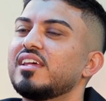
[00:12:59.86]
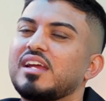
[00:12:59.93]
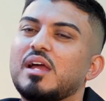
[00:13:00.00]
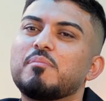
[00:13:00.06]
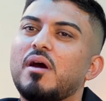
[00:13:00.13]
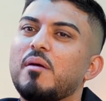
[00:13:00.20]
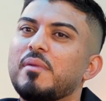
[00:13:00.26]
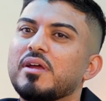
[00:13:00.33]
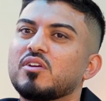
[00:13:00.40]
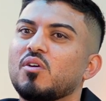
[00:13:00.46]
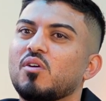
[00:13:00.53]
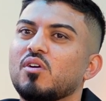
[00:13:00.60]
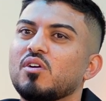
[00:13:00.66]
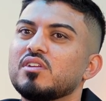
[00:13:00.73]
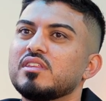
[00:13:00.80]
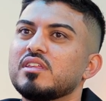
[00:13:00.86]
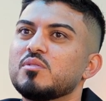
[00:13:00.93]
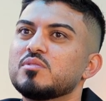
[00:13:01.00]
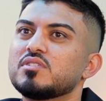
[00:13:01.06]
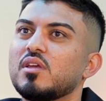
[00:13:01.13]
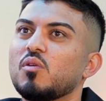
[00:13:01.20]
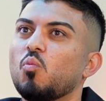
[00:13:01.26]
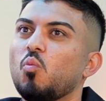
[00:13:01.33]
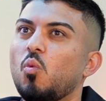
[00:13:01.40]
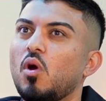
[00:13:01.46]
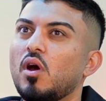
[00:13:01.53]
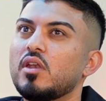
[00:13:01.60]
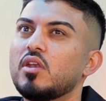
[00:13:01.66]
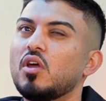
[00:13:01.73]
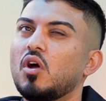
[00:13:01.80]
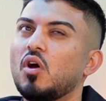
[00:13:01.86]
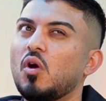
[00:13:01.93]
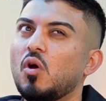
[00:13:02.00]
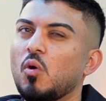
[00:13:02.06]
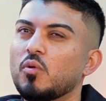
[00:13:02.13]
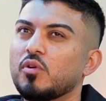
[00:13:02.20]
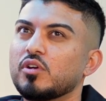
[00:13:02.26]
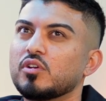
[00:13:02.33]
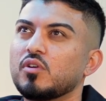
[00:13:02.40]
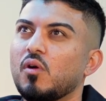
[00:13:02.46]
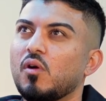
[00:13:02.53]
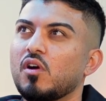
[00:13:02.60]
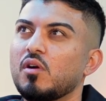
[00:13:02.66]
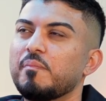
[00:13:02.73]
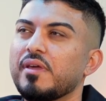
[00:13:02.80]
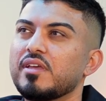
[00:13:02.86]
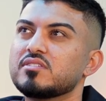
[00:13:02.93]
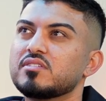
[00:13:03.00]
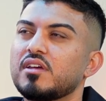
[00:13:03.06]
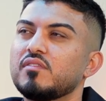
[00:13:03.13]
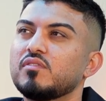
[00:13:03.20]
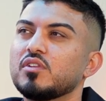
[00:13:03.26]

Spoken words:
Like I bought my car. It was a one owner car based out of